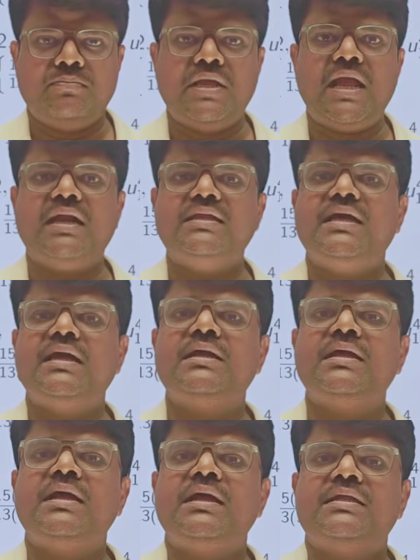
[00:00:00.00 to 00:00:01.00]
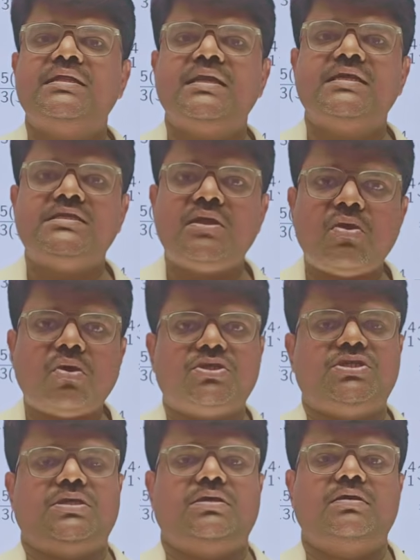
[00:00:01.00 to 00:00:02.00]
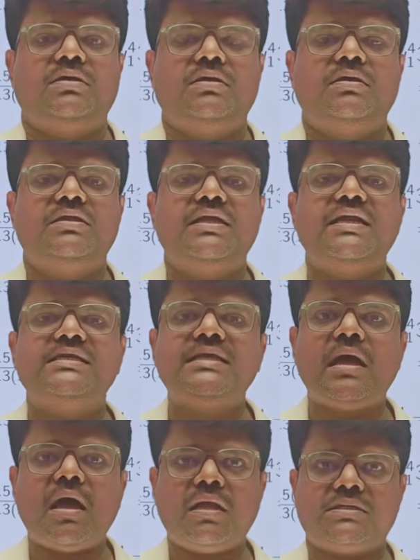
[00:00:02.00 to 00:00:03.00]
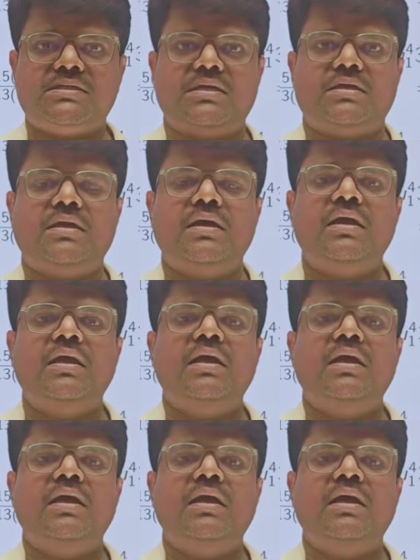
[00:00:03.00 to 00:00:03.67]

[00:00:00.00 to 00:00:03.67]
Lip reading: behind that there is a logic, there is a answer,